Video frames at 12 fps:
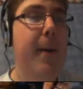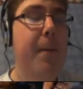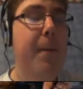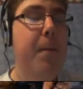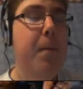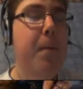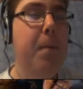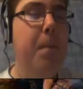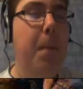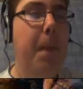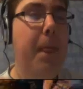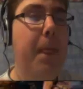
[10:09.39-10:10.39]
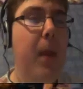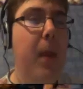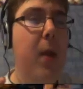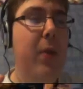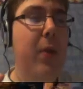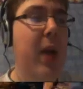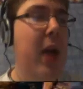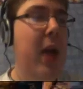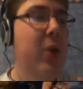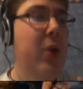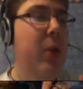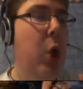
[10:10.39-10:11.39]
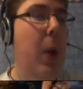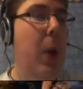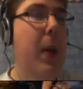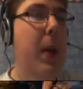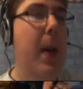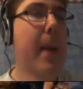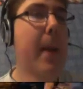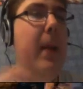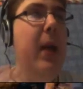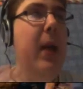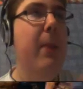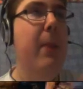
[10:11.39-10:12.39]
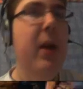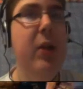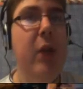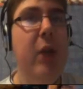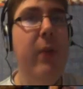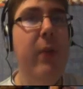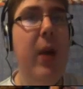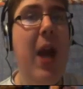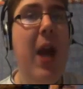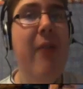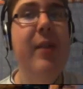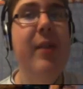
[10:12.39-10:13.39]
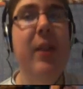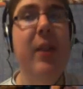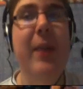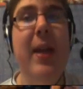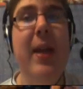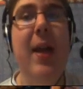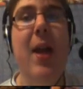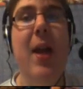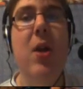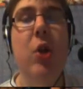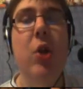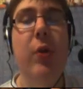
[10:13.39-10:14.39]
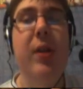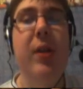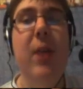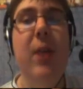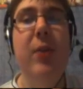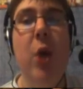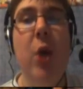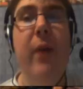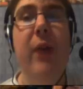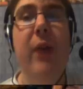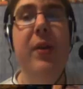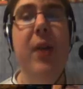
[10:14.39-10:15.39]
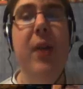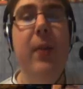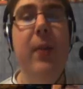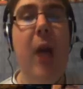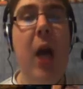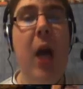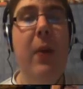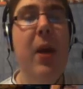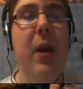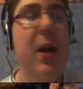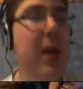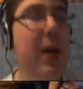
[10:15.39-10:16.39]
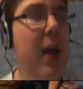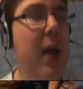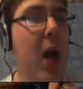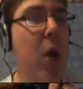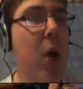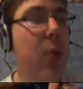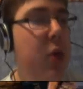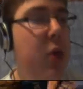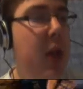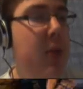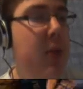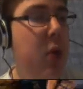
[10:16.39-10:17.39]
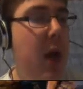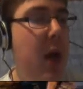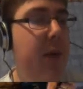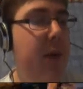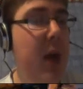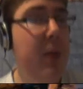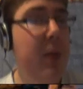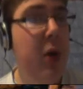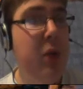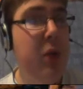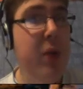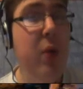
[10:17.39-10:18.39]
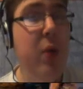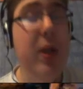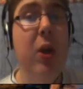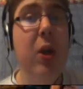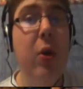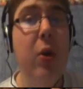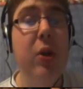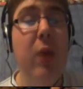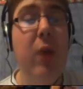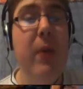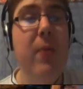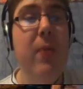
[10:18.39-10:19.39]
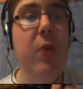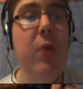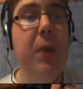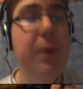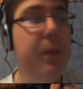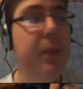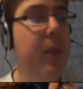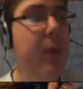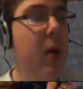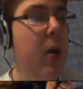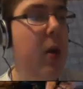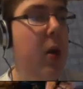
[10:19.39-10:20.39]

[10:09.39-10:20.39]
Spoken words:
They had something called like a mega server where every single player is on the same server at the same time. Now, most games don't have that because purely it costs quite a bit of money.